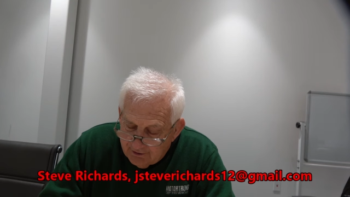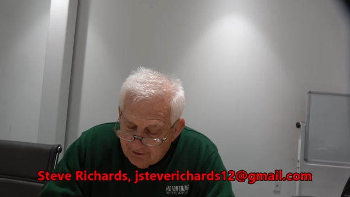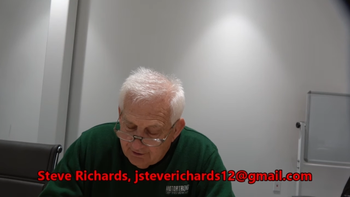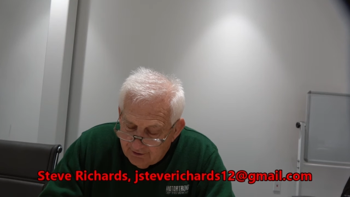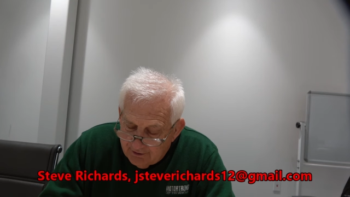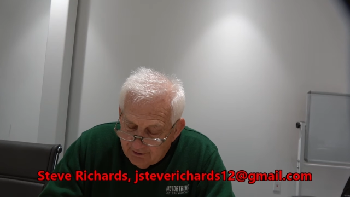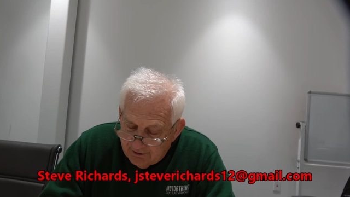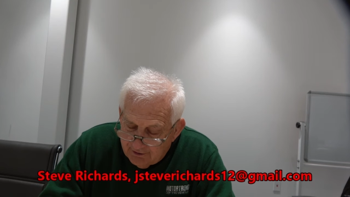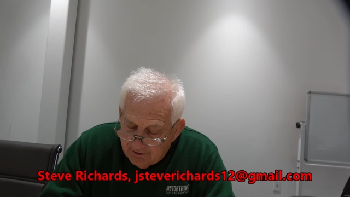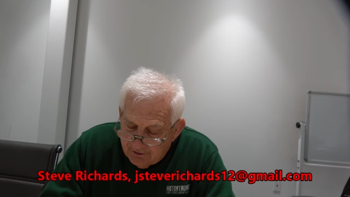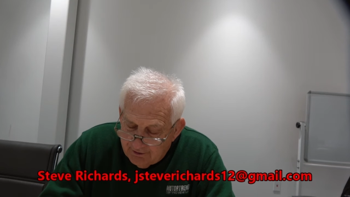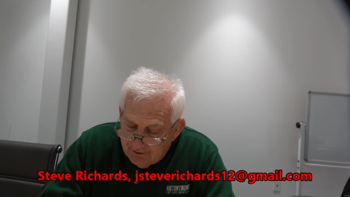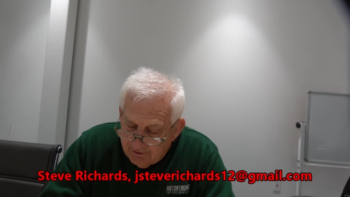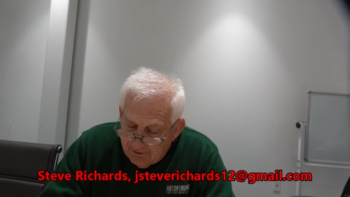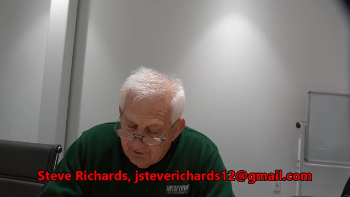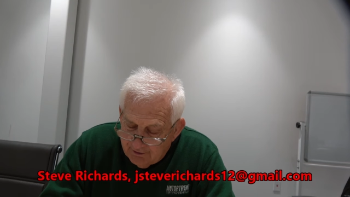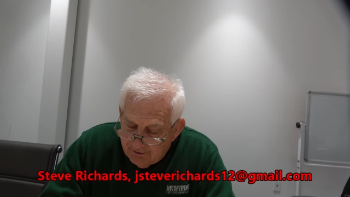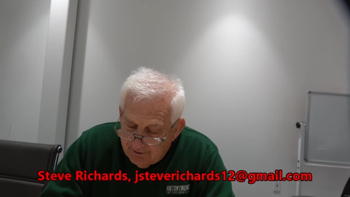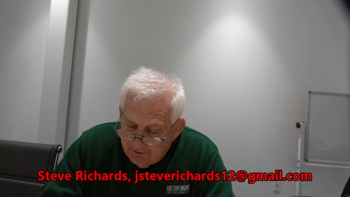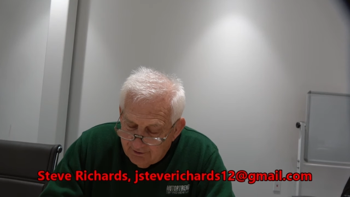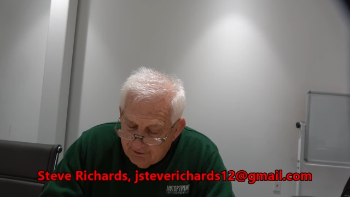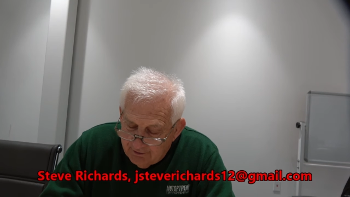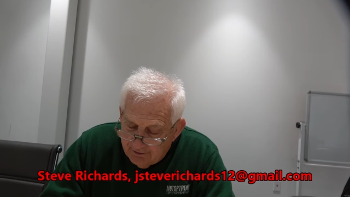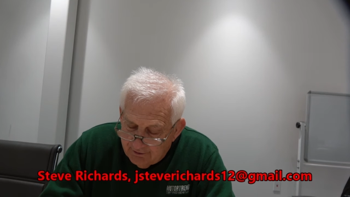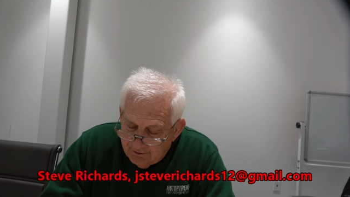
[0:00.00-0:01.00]

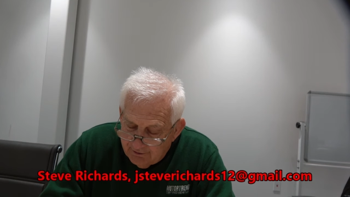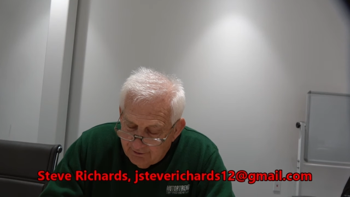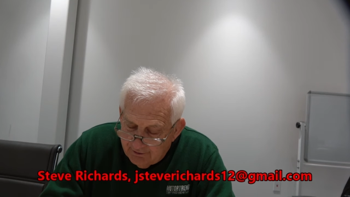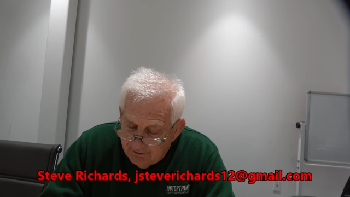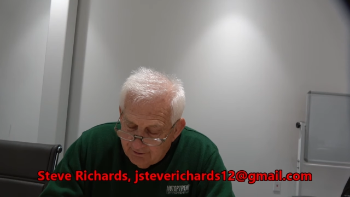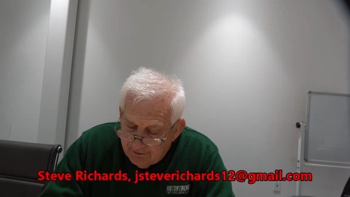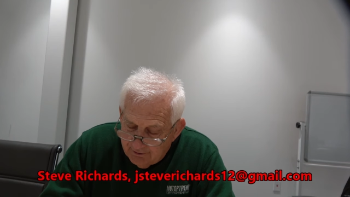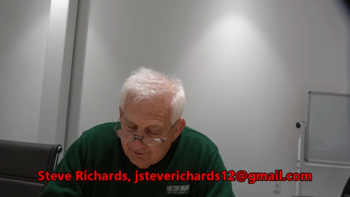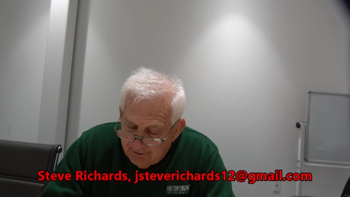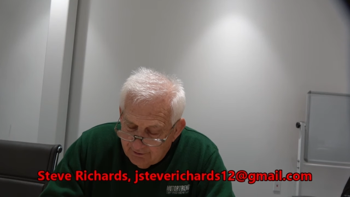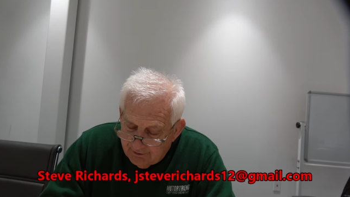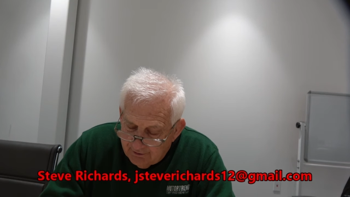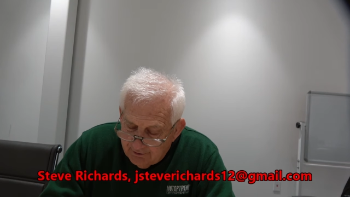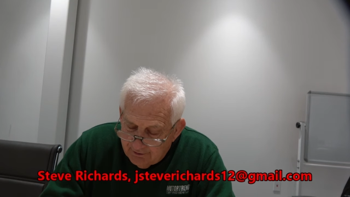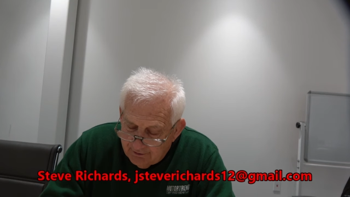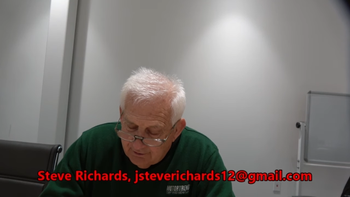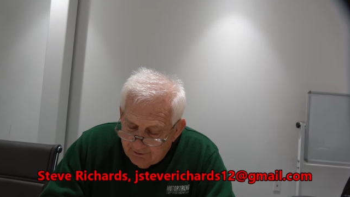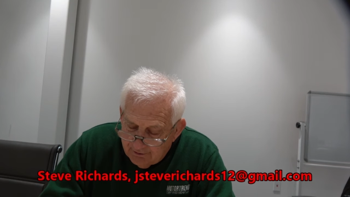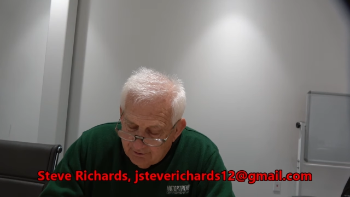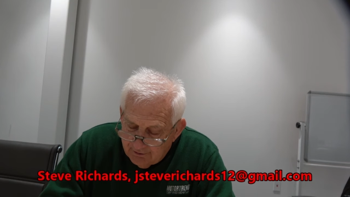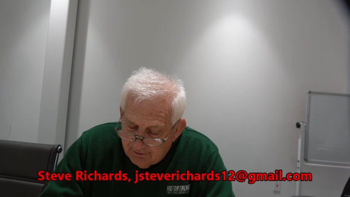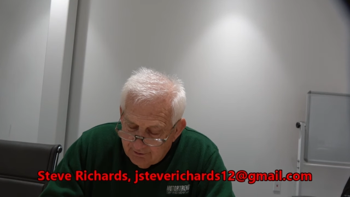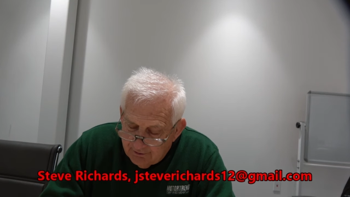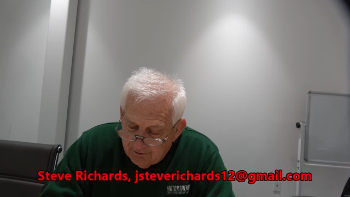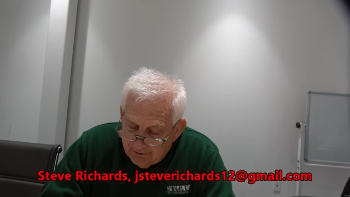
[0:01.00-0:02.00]
(no one is talking)